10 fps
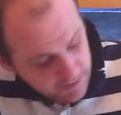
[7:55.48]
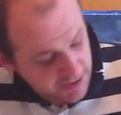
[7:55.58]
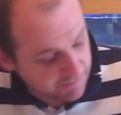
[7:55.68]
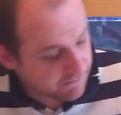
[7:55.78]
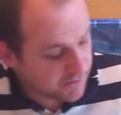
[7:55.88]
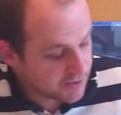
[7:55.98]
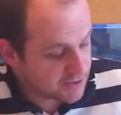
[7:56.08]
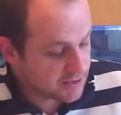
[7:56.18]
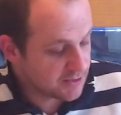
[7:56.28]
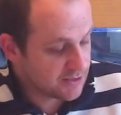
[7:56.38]
say for
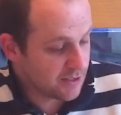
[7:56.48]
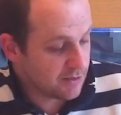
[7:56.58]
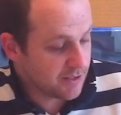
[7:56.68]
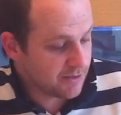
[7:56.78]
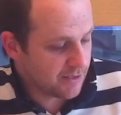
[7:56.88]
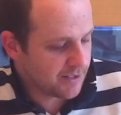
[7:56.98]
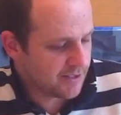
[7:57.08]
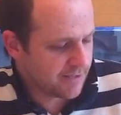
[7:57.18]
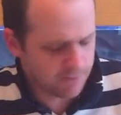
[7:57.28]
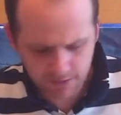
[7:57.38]
instance, the New Year, I
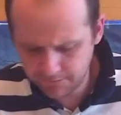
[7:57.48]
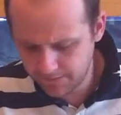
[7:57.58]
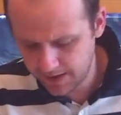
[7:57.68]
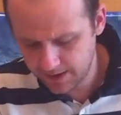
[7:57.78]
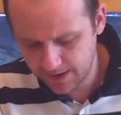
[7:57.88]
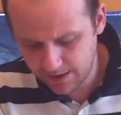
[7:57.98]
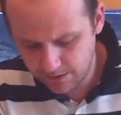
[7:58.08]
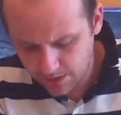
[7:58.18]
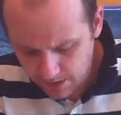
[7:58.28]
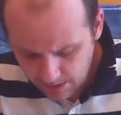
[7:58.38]
think they've got a flake
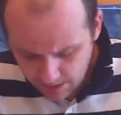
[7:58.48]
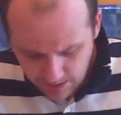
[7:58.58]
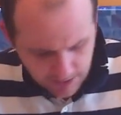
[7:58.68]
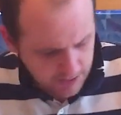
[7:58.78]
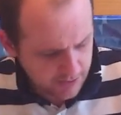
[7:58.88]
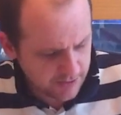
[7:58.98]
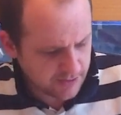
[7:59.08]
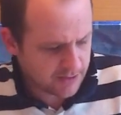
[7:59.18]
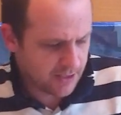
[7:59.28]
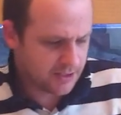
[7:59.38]
now. I think
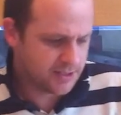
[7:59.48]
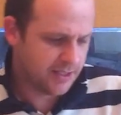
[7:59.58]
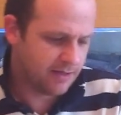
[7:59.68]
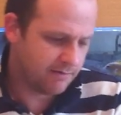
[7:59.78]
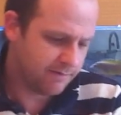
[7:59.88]
the Dainichi